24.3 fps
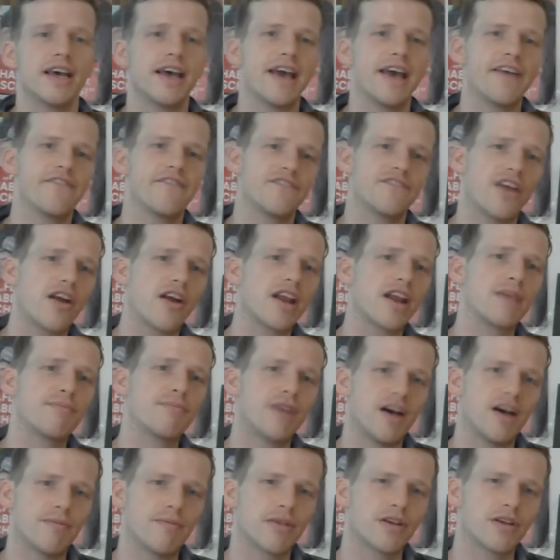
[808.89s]
a fairly
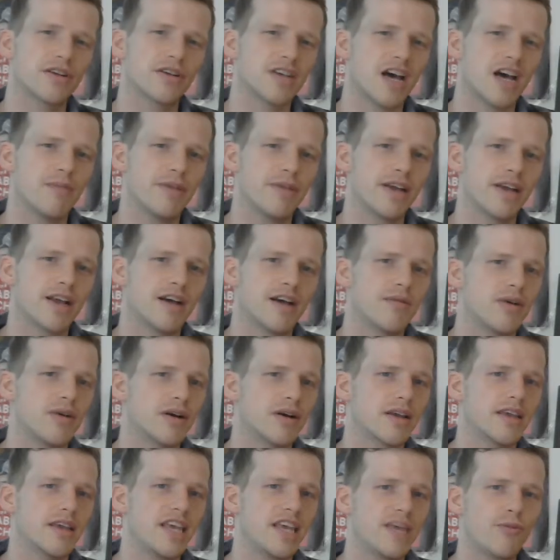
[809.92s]
popular topic
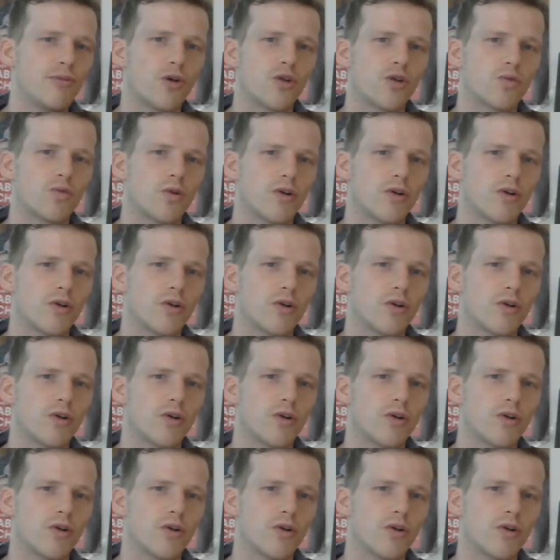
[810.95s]
among keyboard